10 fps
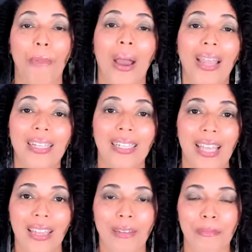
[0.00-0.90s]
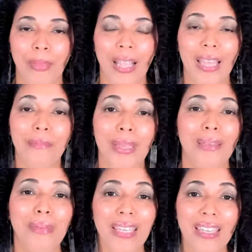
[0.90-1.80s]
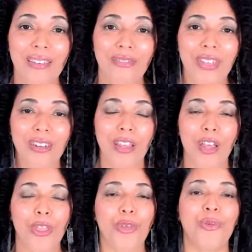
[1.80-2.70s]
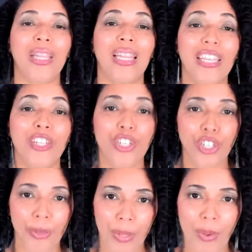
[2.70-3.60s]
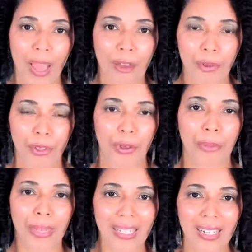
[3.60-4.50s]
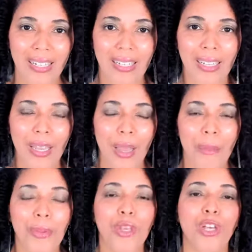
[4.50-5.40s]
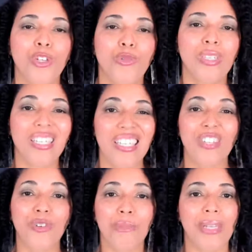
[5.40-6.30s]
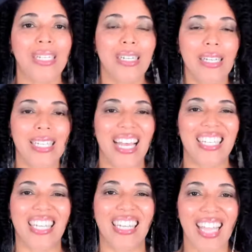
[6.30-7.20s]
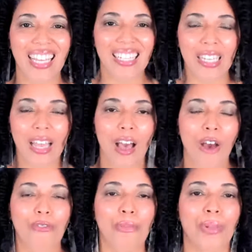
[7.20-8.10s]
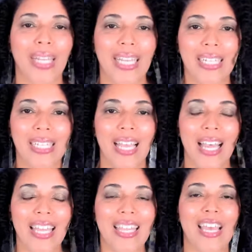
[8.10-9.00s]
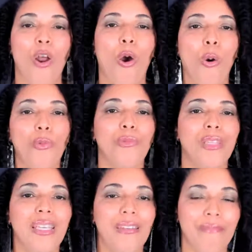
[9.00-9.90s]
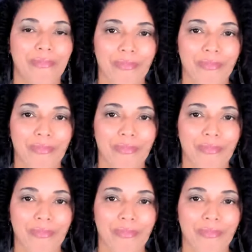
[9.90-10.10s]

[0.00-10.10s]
mindset and maybe even the relationship you have with your business, because you'll see your business as less of a place that only